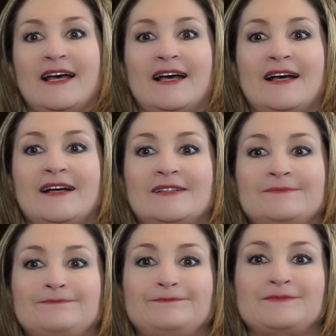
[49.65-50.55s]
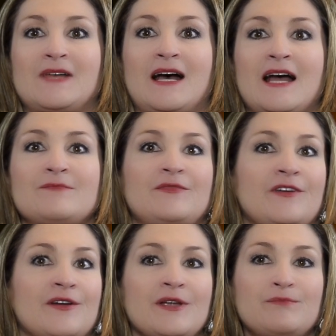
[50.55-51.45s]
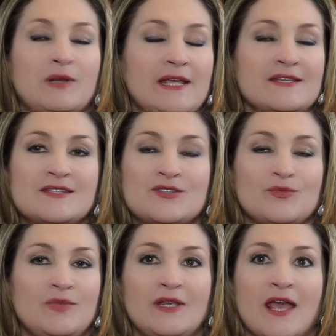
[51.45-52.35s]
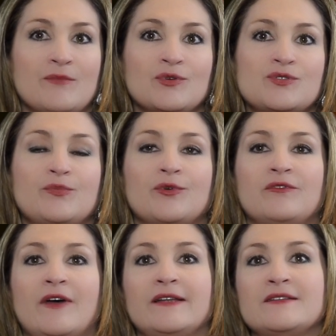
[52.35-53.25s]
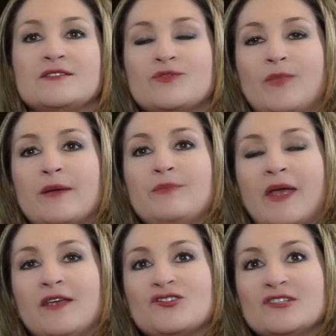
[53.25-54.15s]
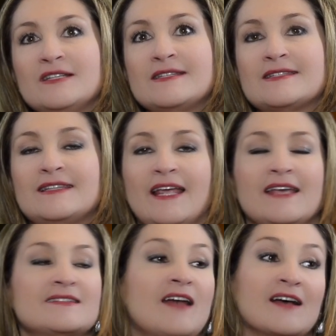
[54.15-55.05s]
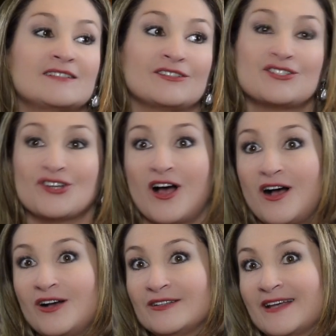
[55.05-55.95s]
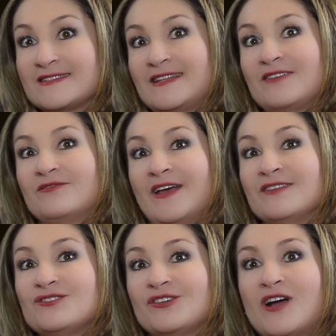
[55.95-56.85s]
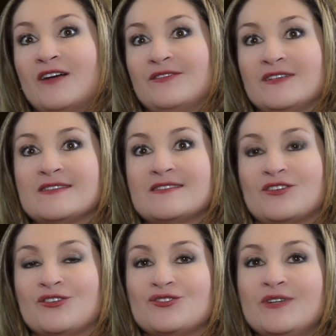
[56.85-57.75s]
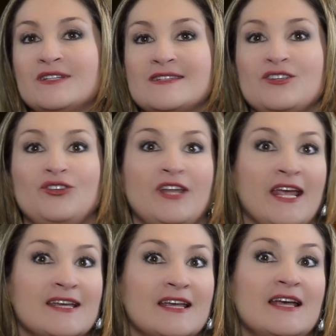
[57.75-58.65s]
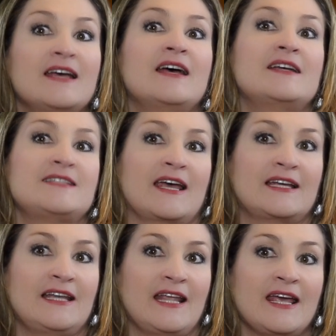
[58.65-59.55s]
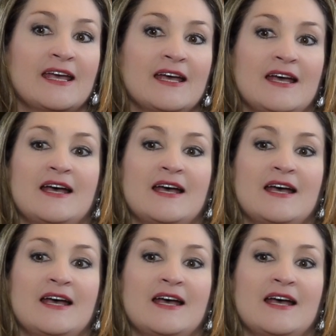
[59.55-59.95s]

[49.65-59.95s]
I'm very pleased to be able to provide this to my patients. Thanks, Dr. Chow. That's the inventor of this surgery, this unique technique.